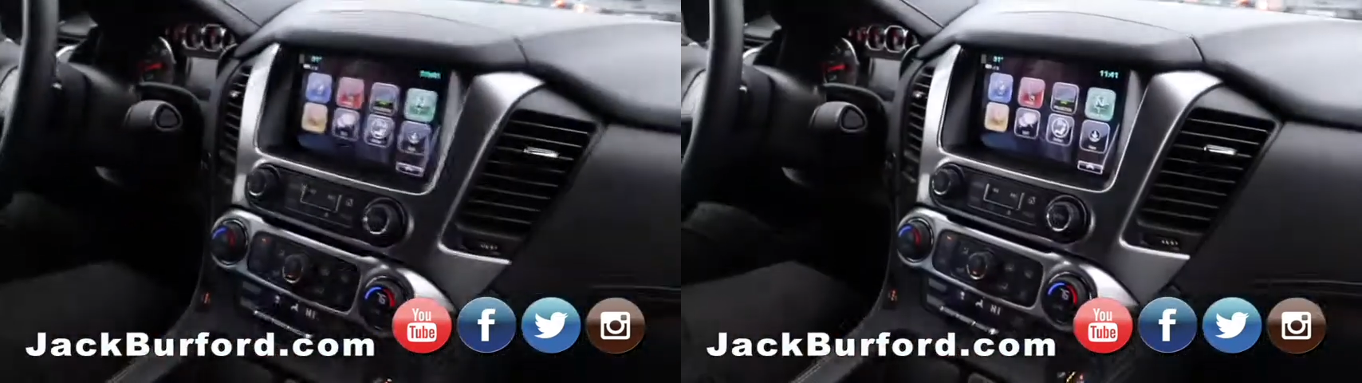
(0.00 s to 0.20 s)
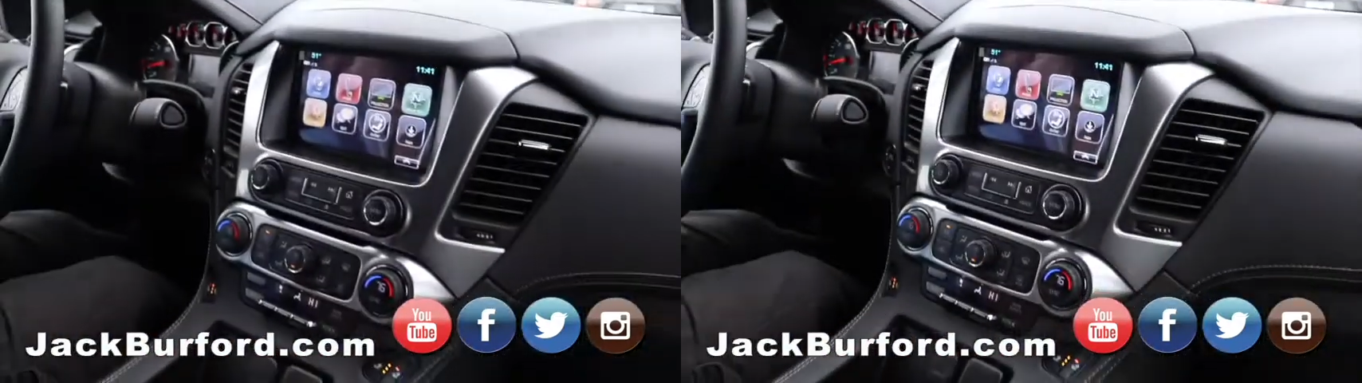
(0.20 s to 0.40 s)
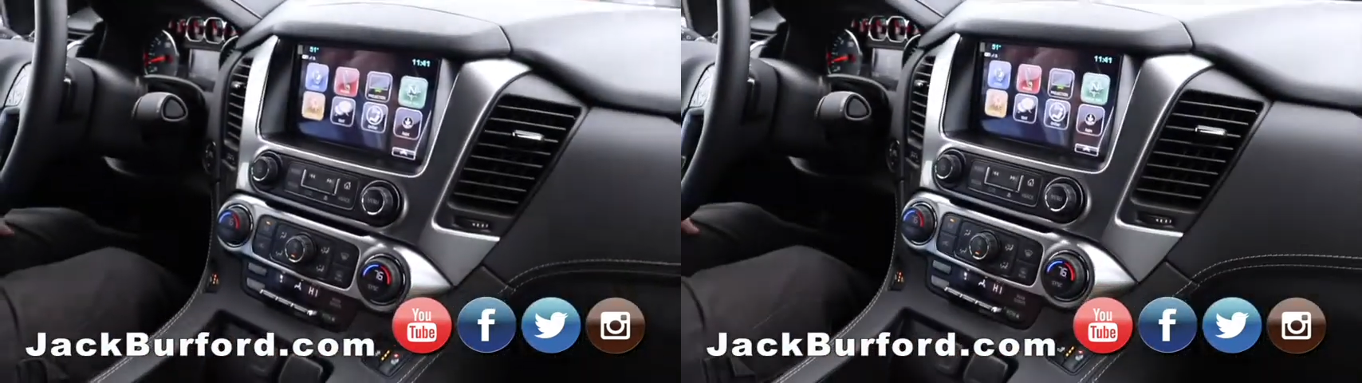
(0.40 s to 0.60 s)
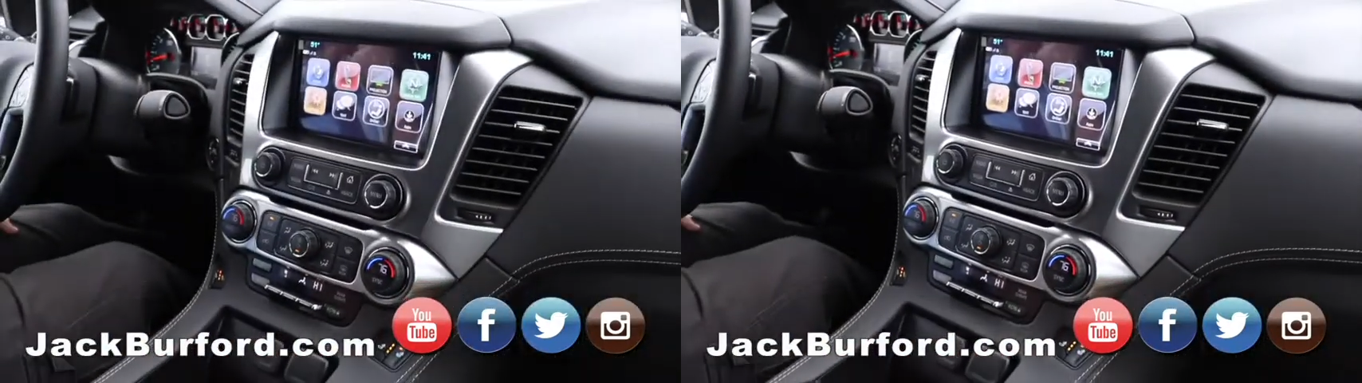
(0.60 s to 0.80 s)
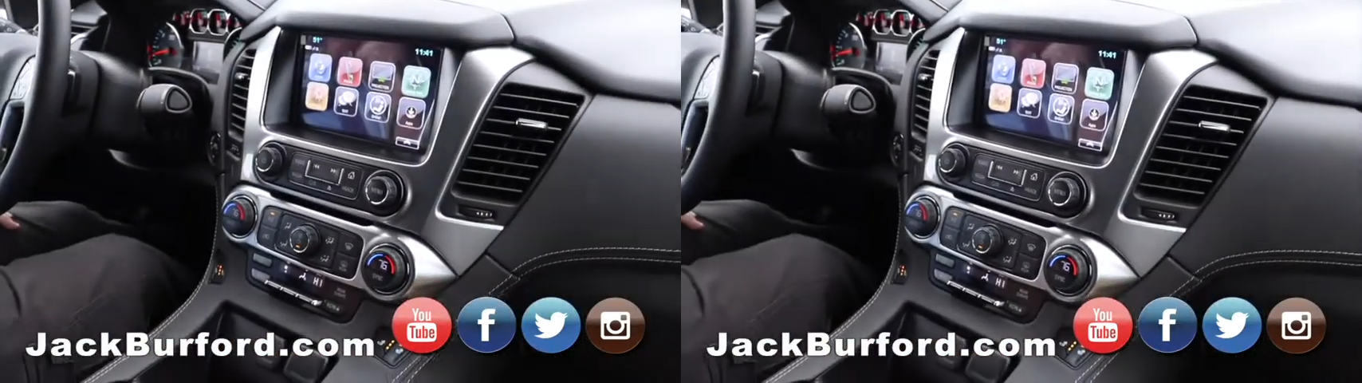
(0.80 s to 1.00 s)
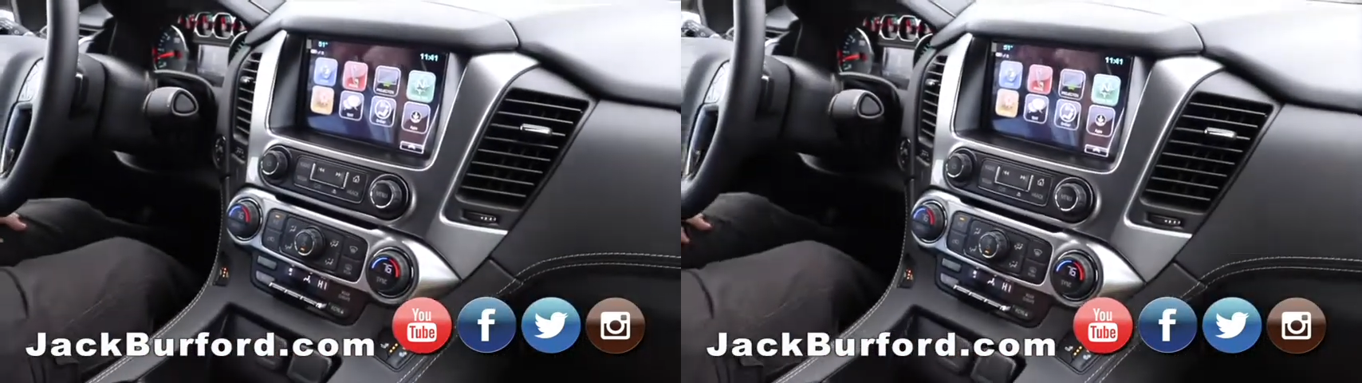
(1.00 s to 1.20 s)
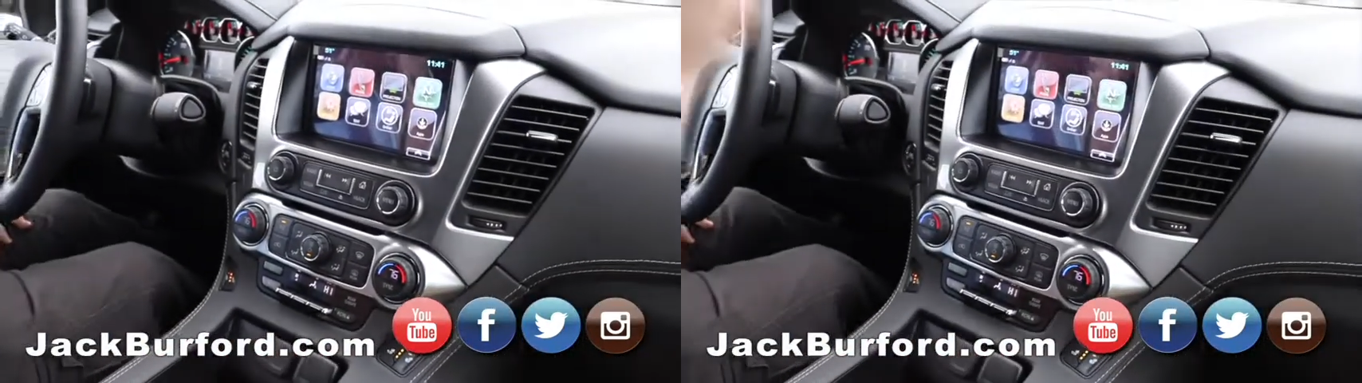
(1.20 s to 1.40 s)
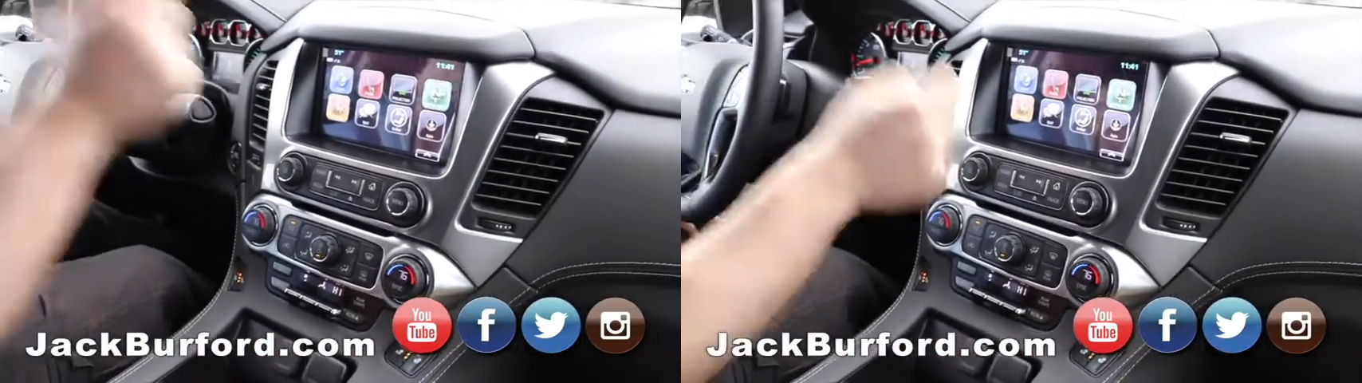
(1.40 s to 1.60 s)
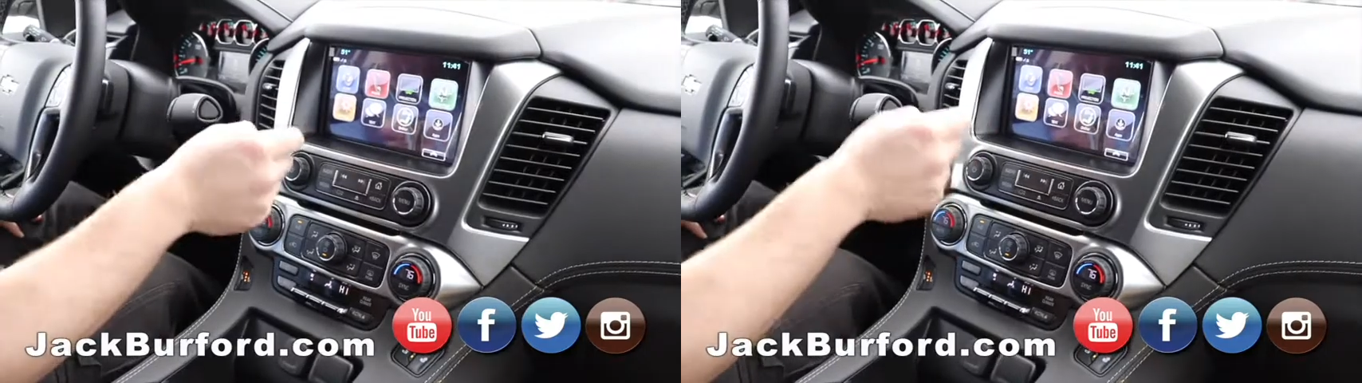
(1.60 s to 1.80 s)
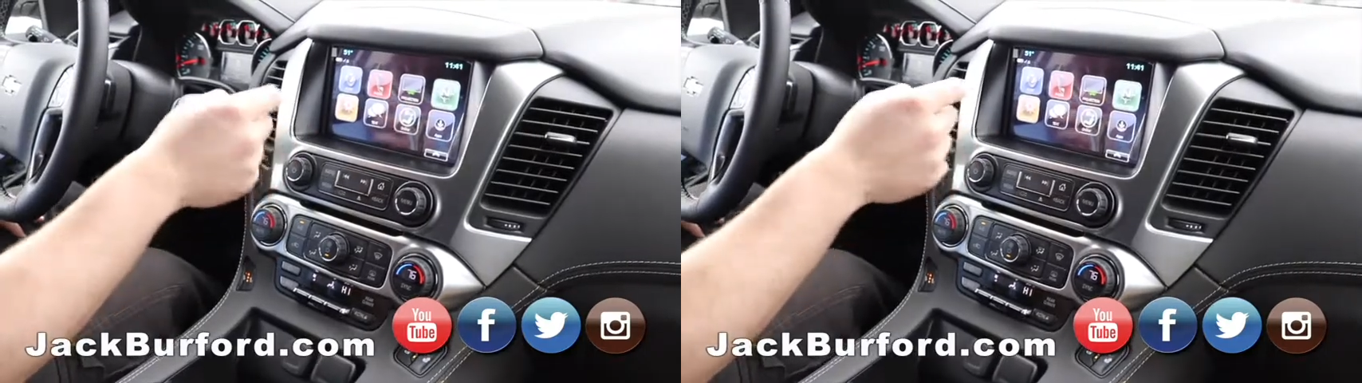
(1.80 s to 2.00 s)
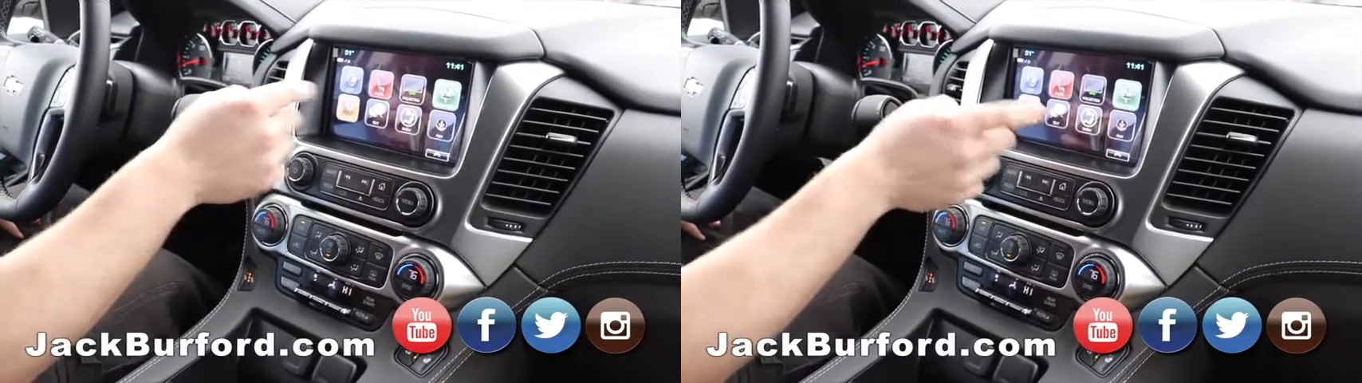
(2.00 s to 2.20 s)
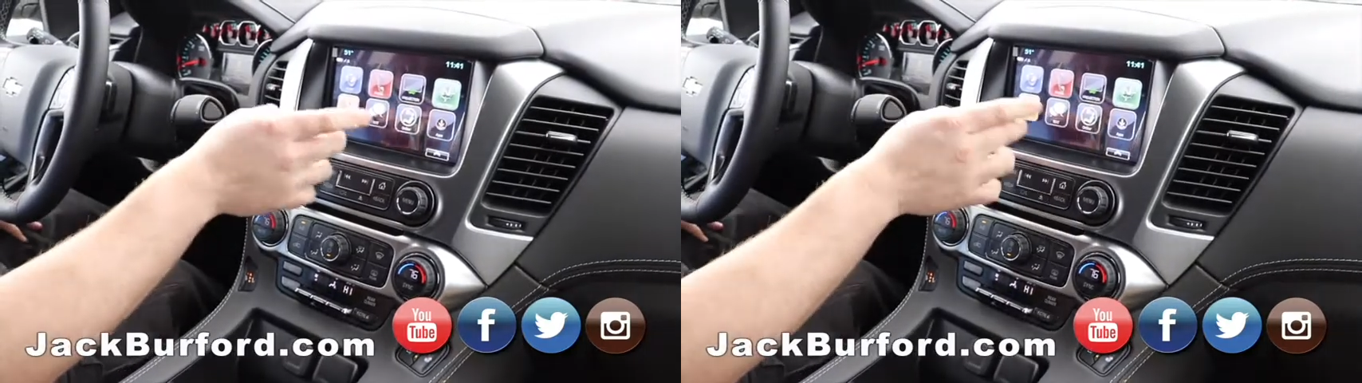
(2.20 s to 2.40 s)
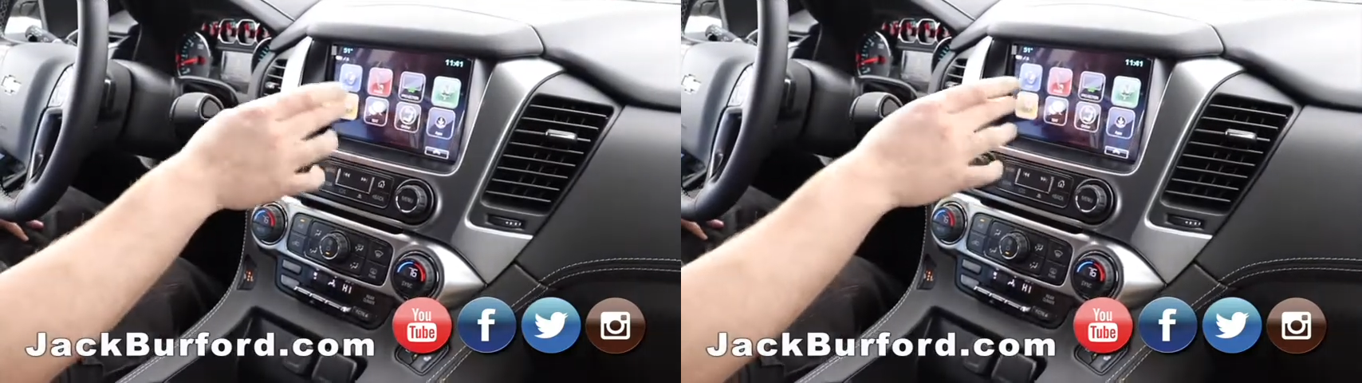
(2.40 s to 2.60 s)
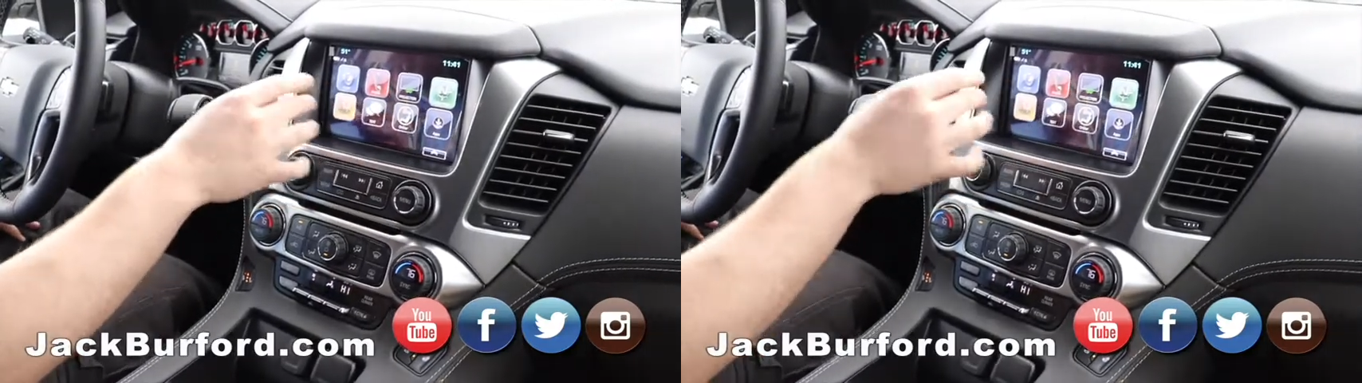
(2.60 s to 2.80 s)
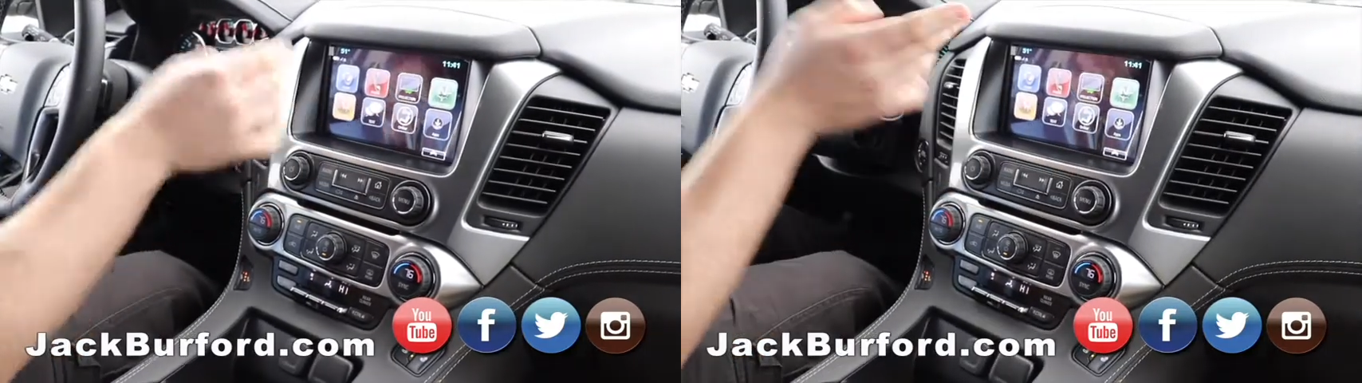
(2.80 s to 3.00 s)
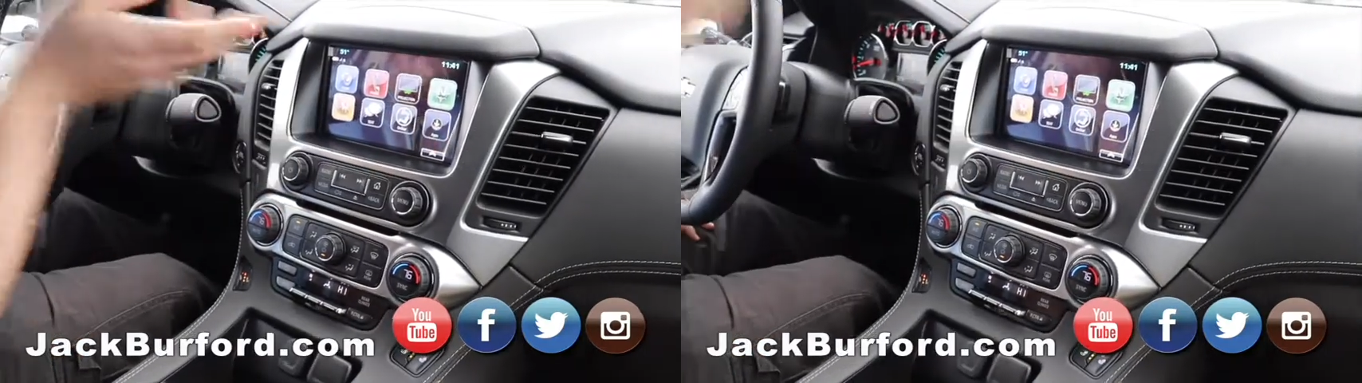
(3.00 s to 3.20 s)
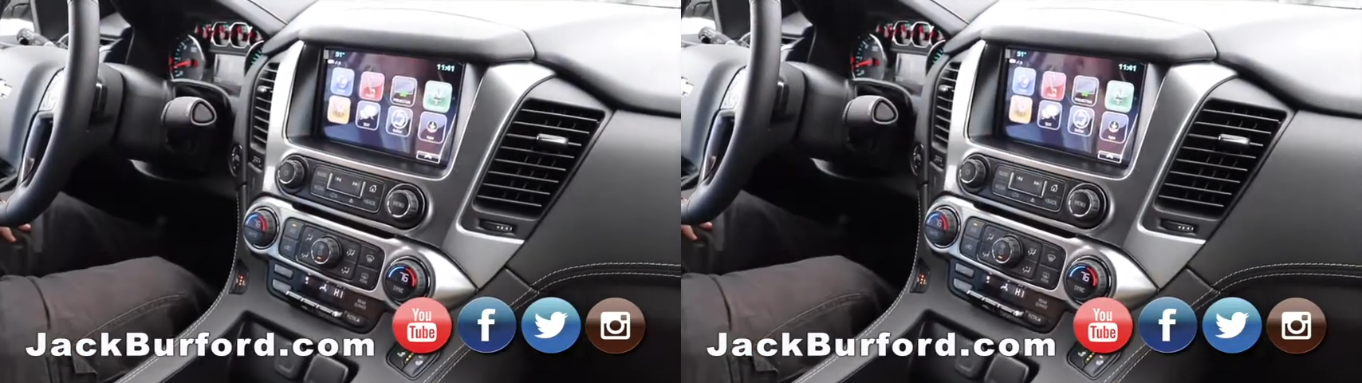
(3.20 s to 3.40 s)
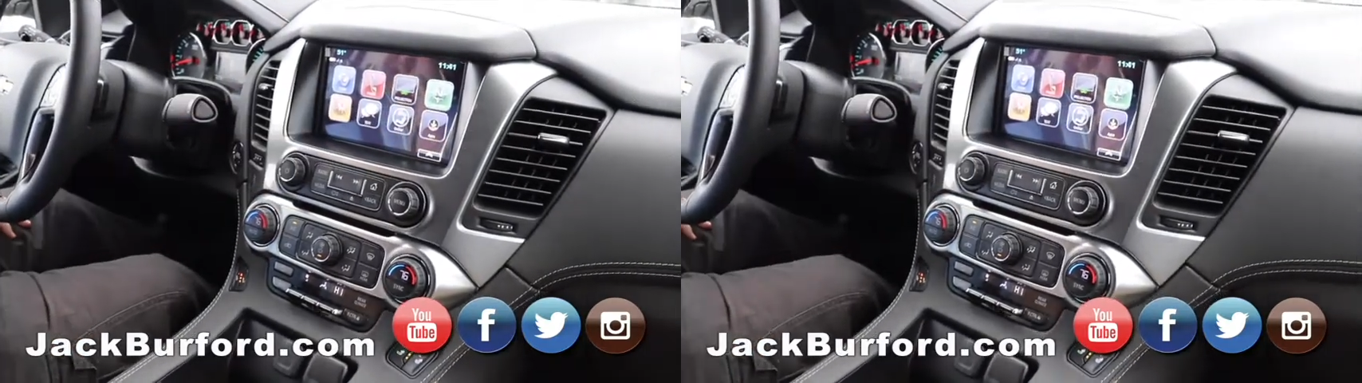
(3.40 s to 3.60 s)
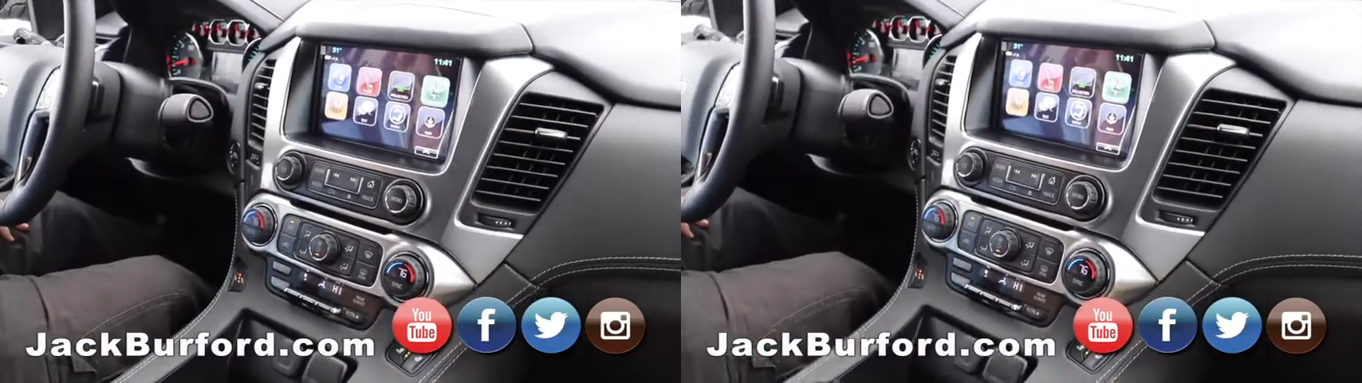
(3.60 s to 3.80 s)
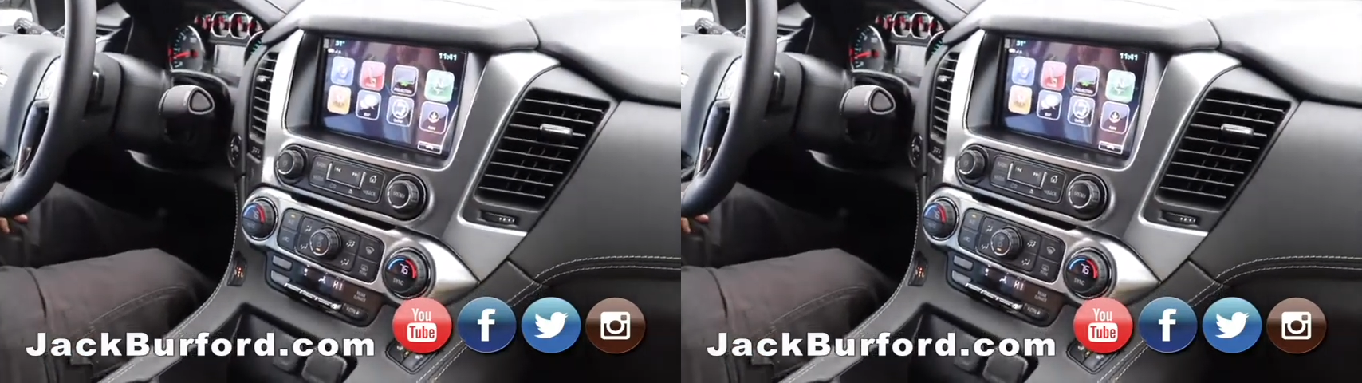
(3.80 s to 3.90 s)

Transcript: No face is visible, so there are no lips to read.